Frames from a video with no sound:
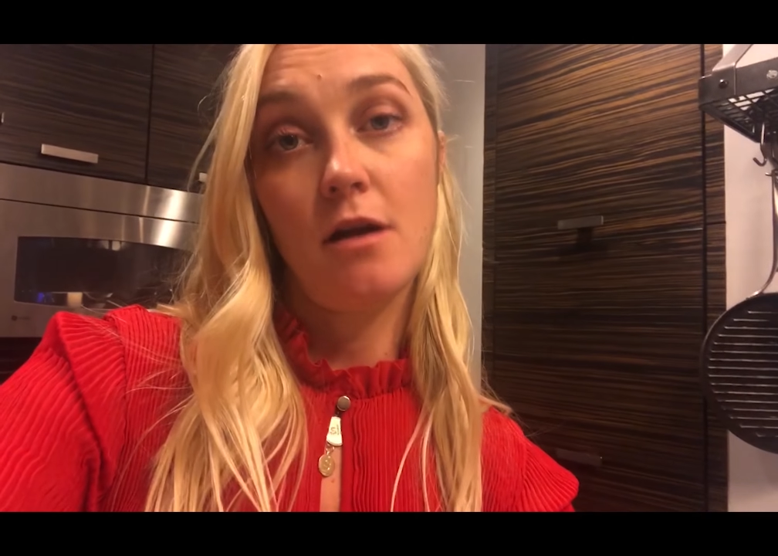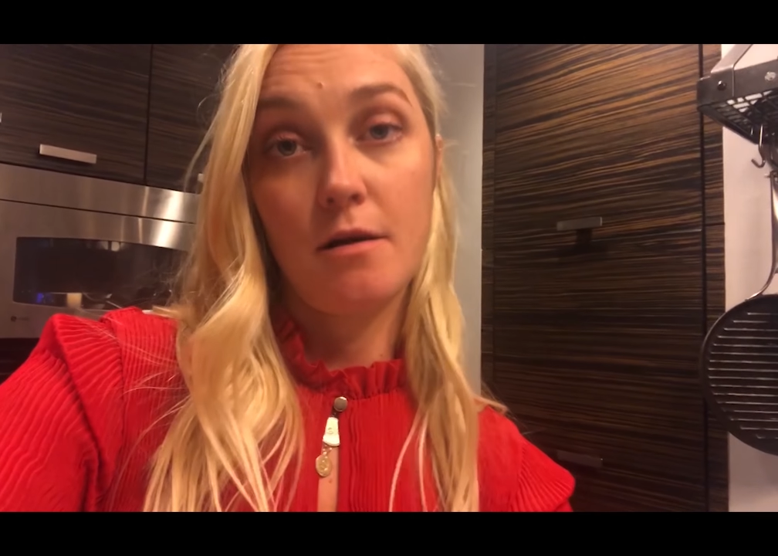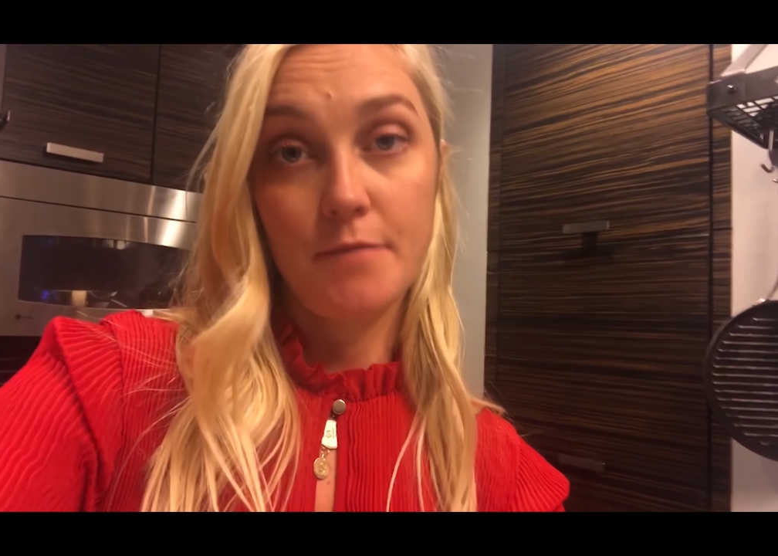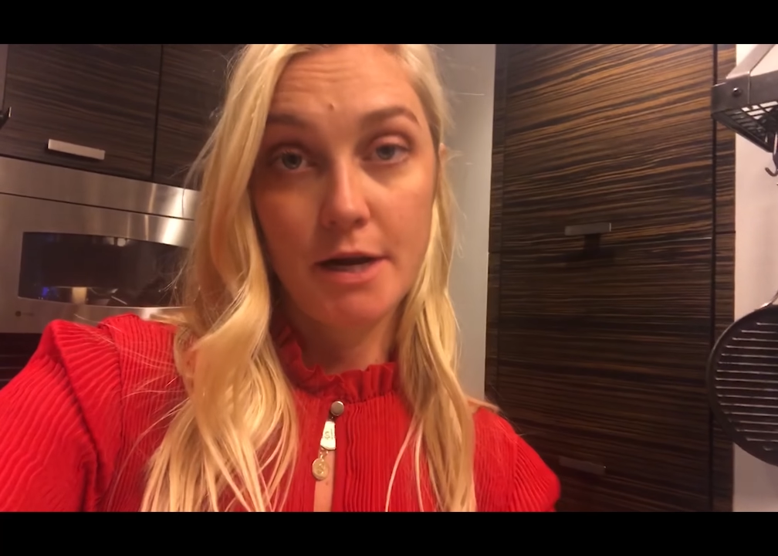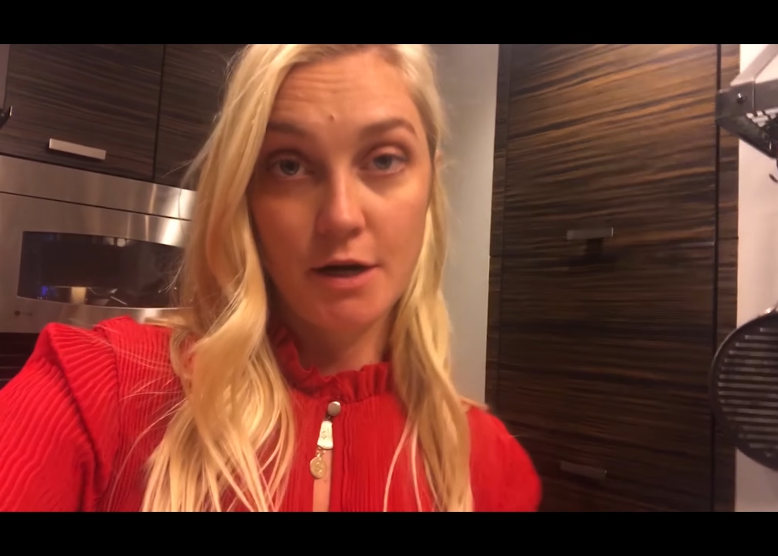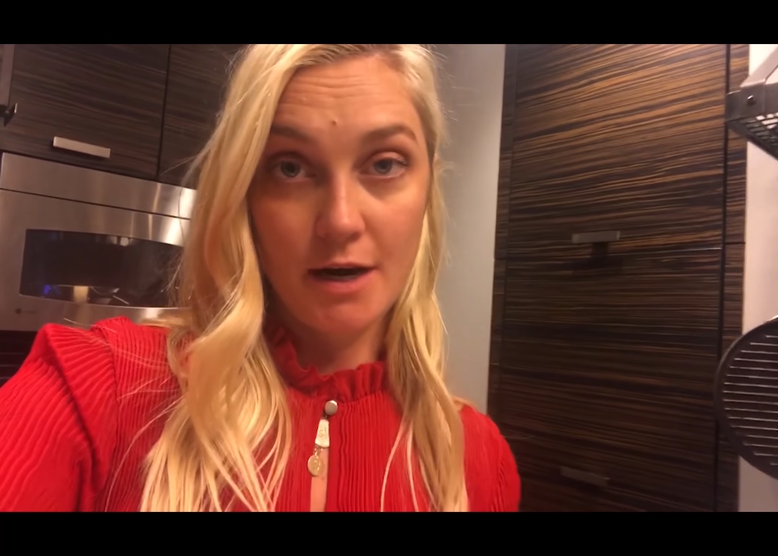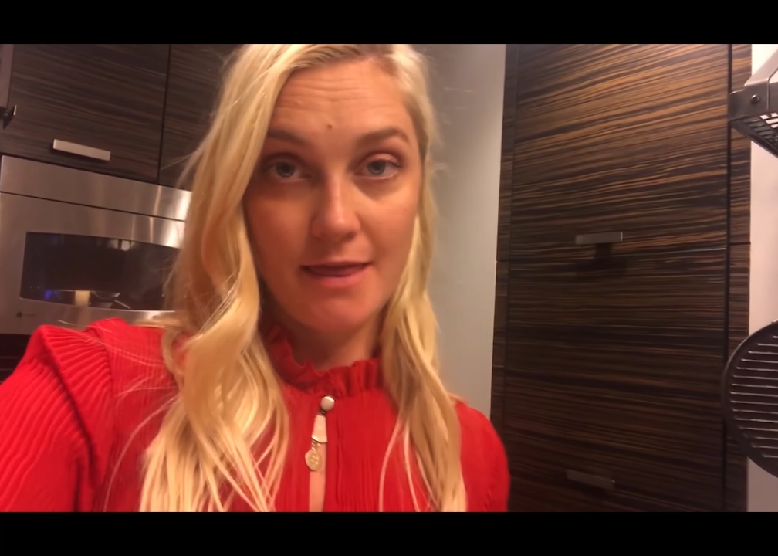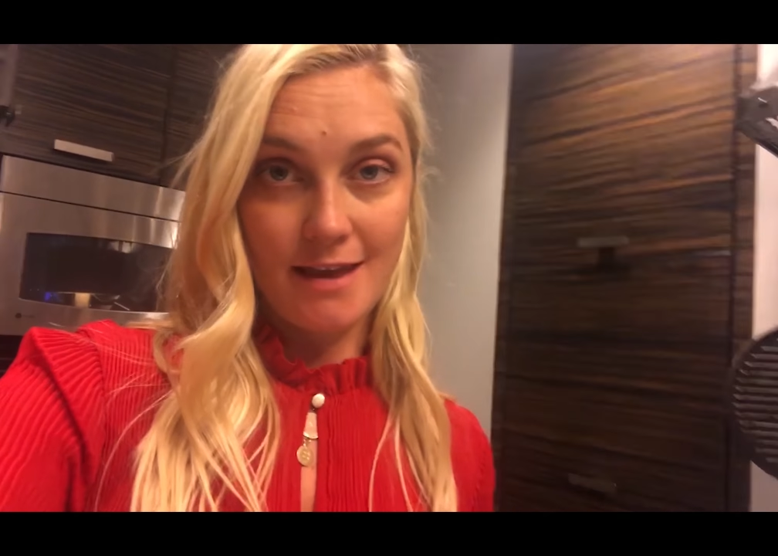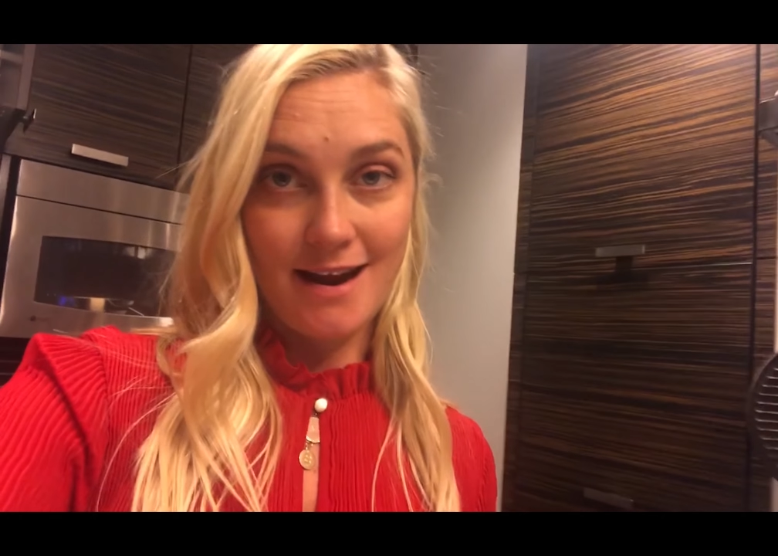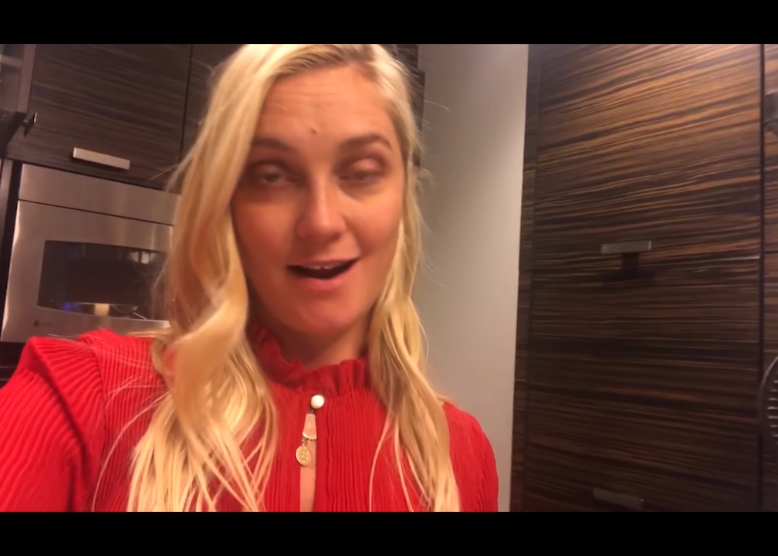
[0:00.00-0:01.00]
our butter
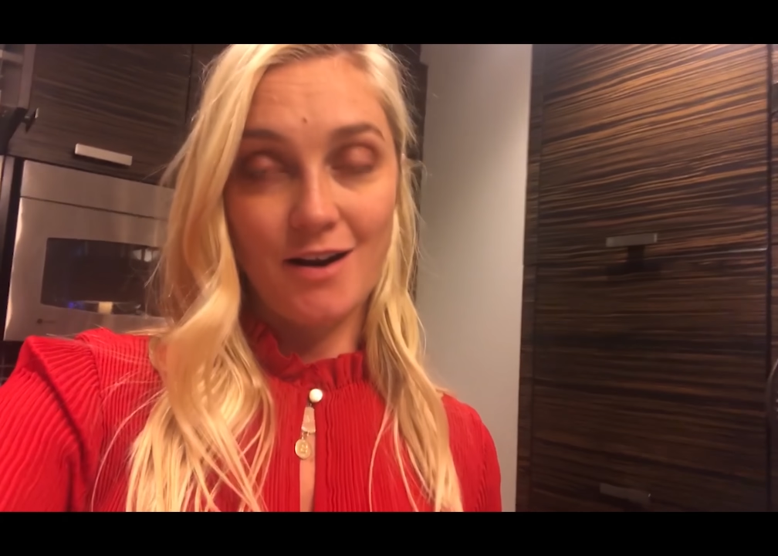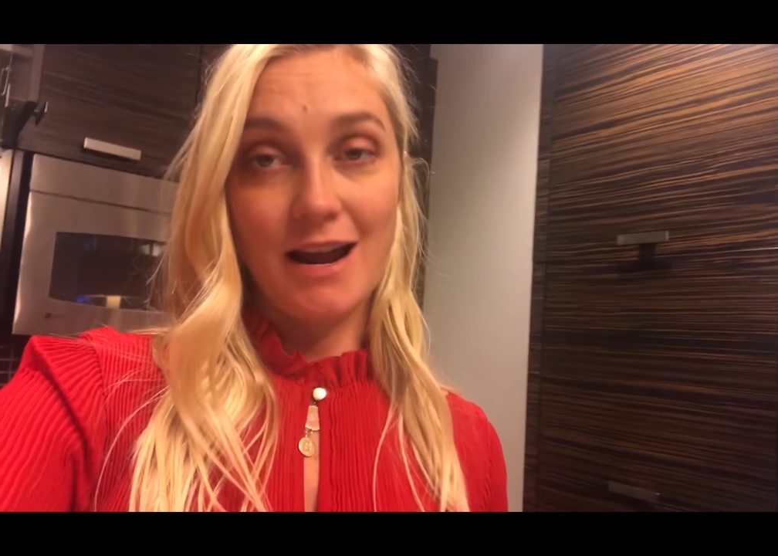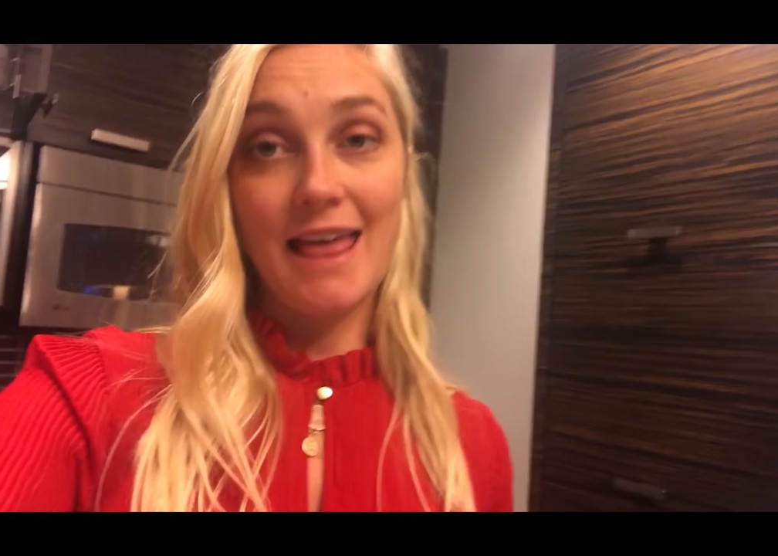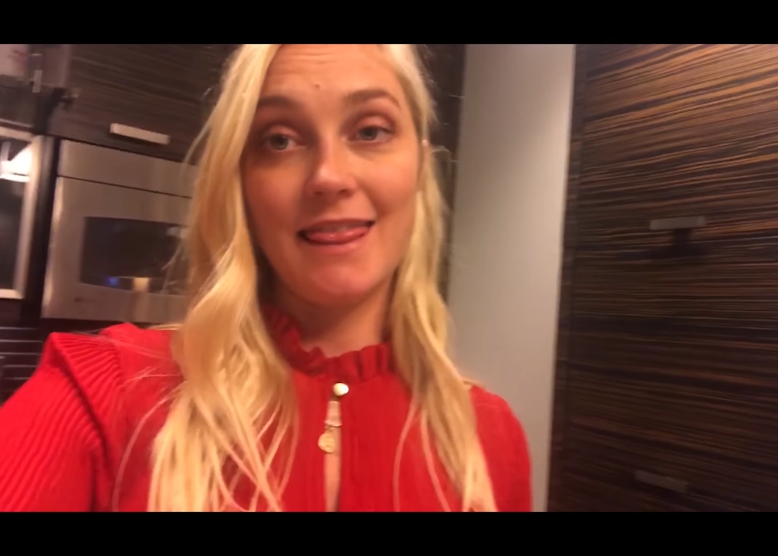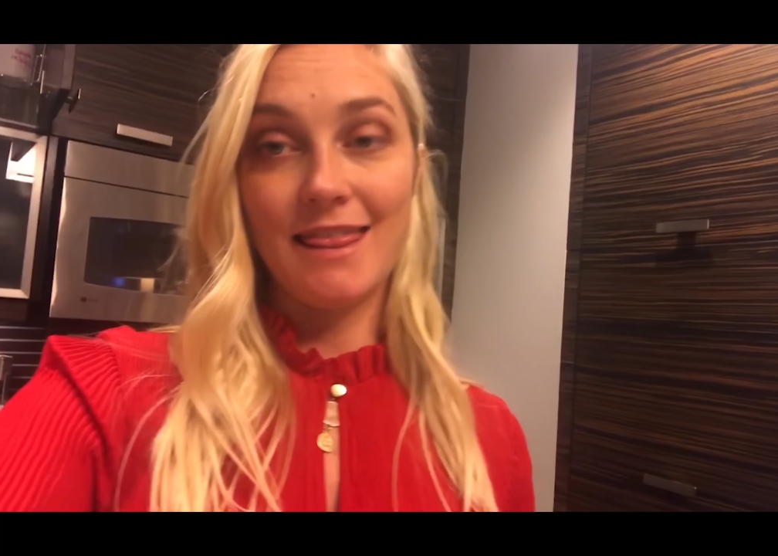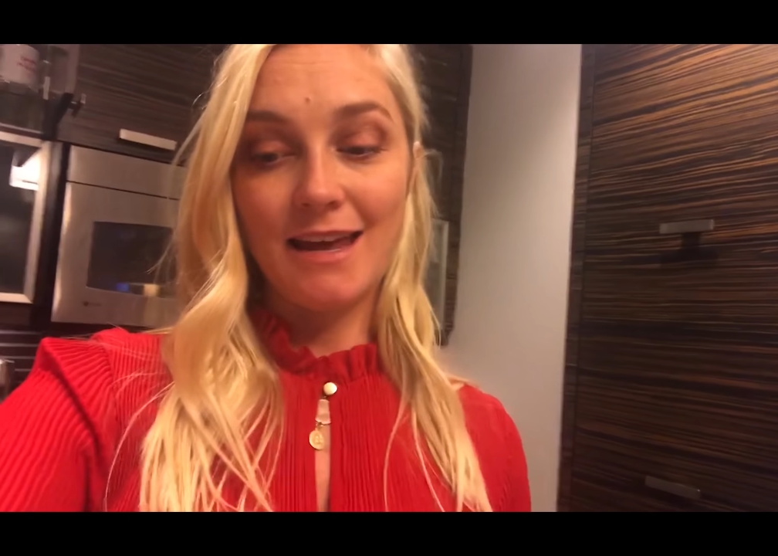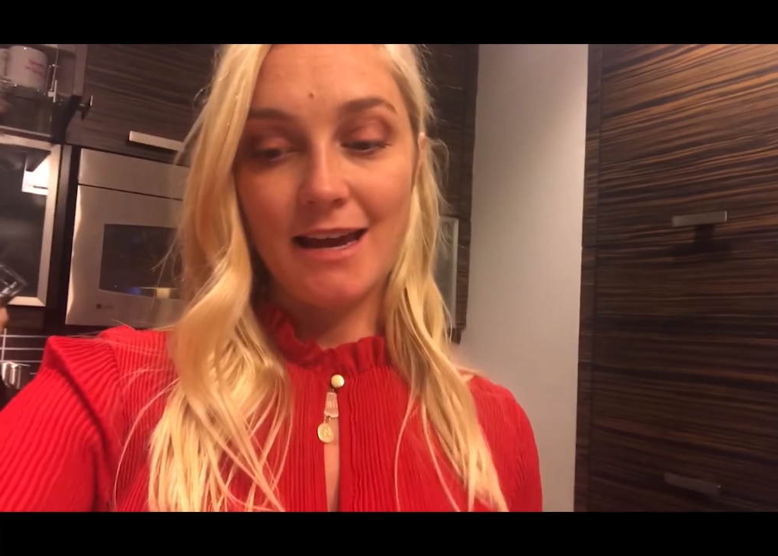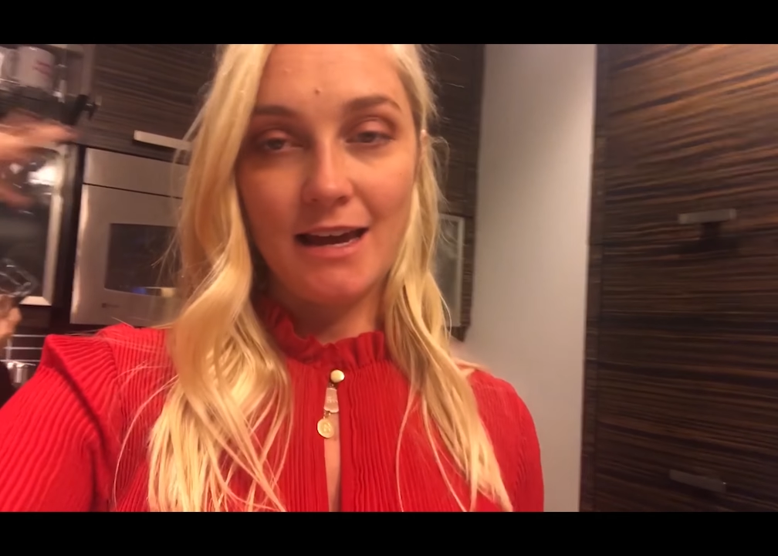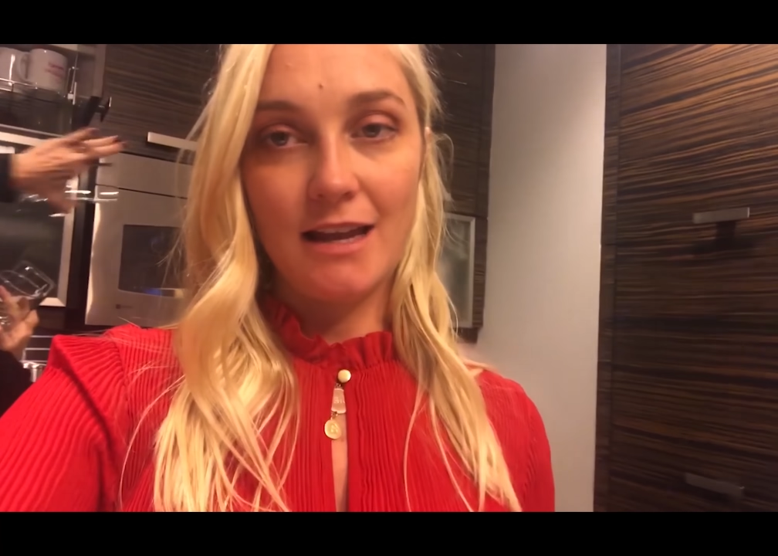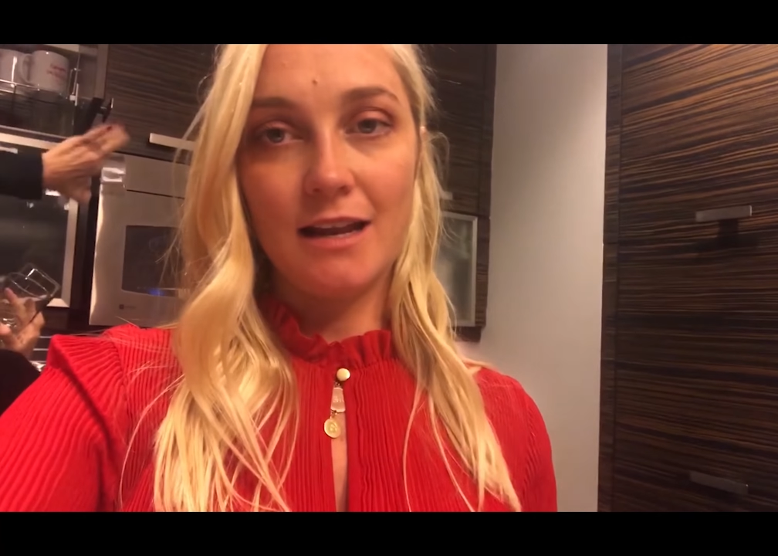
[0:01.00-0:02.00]
in there, and
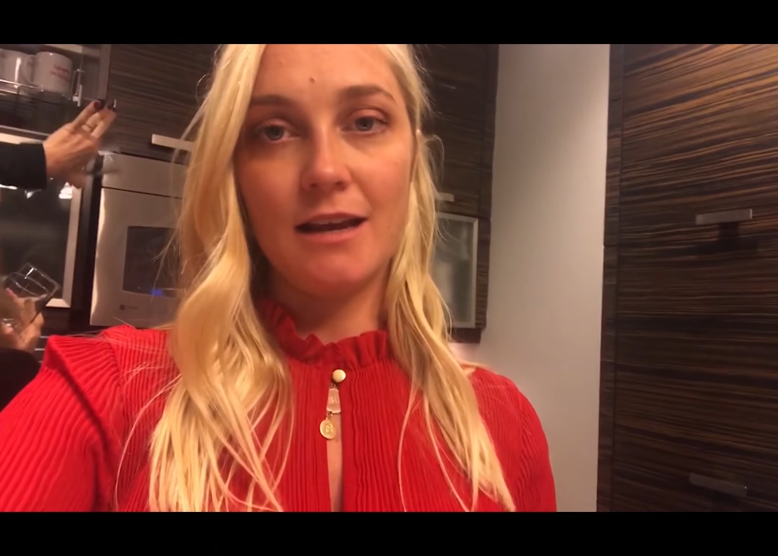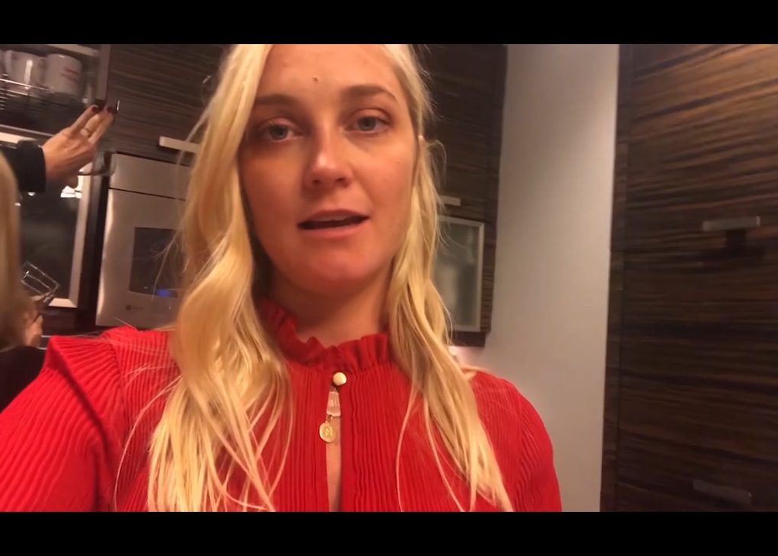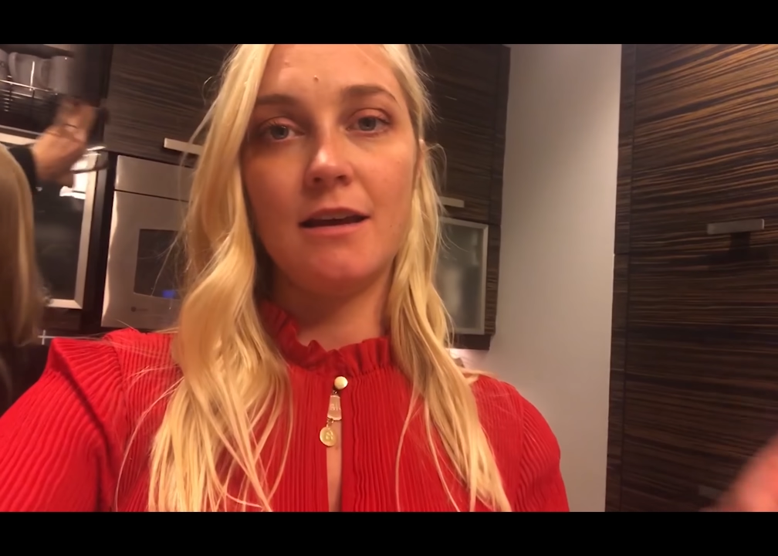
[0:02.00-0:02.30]
then